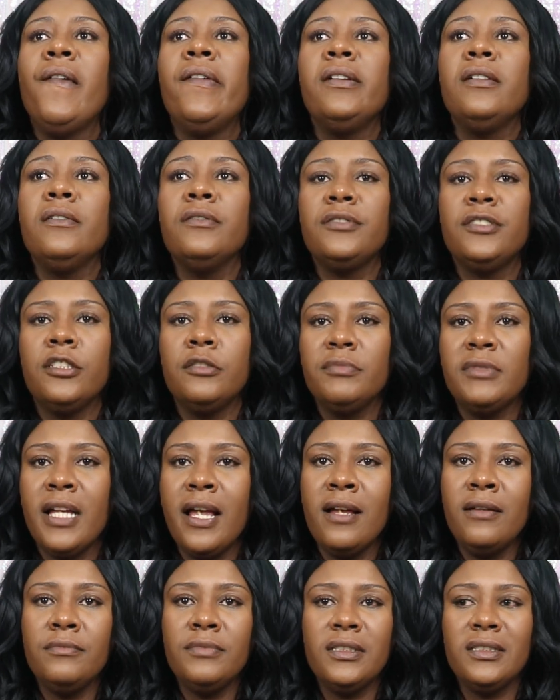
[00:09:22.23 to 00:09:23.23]
You know,
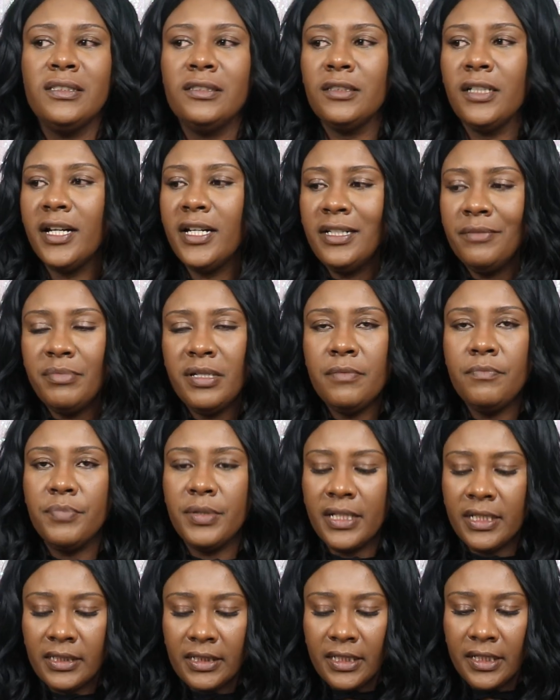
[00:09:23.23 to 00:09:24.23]
sometimes it'd be
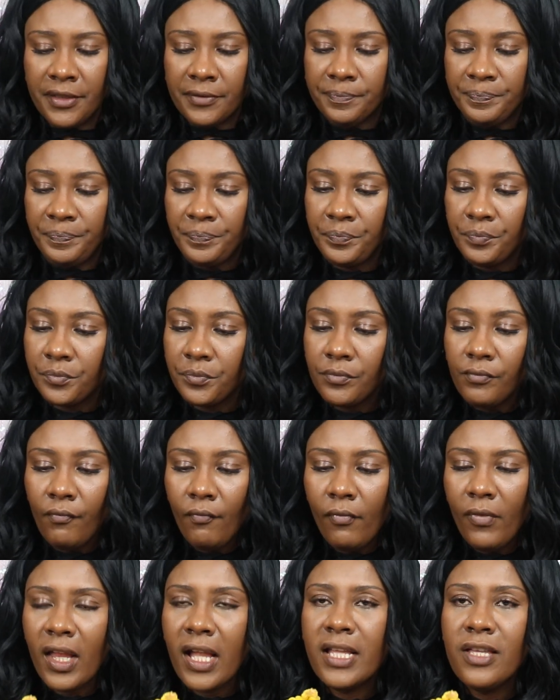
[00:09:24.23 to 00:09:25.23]
busy
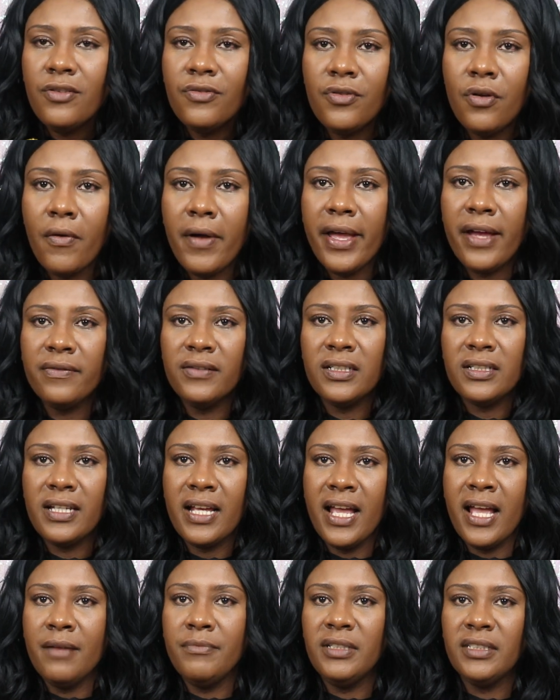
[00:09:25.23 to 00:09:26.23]
and you don't have the
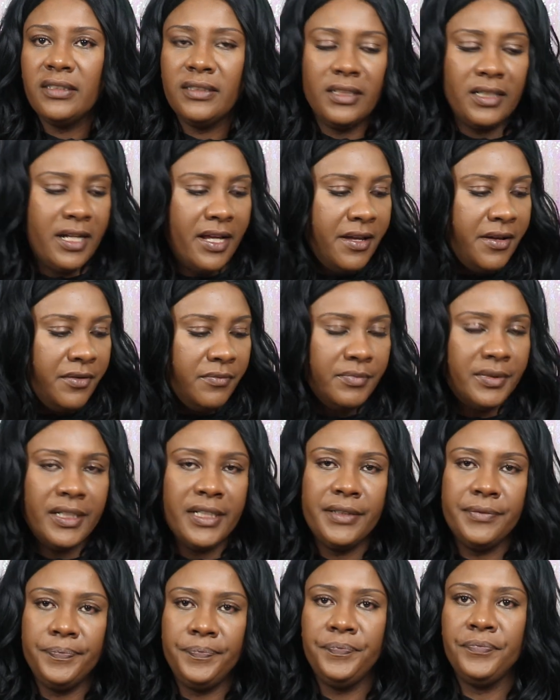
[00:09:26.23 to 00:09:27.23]
time to sit down,
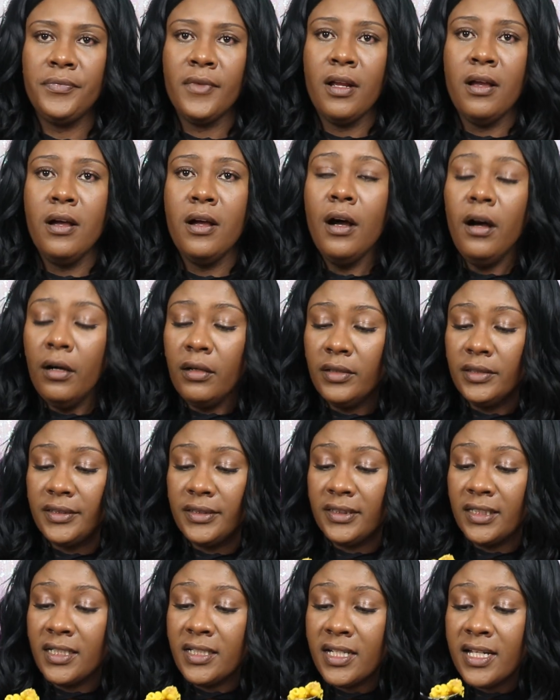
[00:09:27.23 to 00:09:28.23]
but on
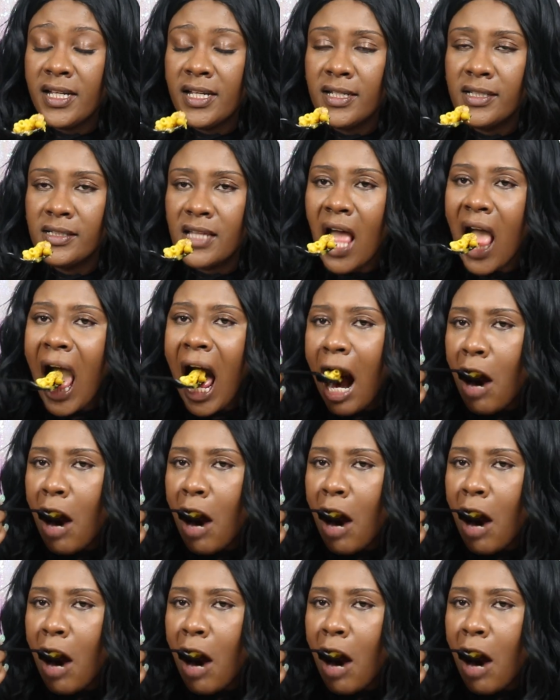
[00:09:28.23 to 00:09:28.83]
Sundays,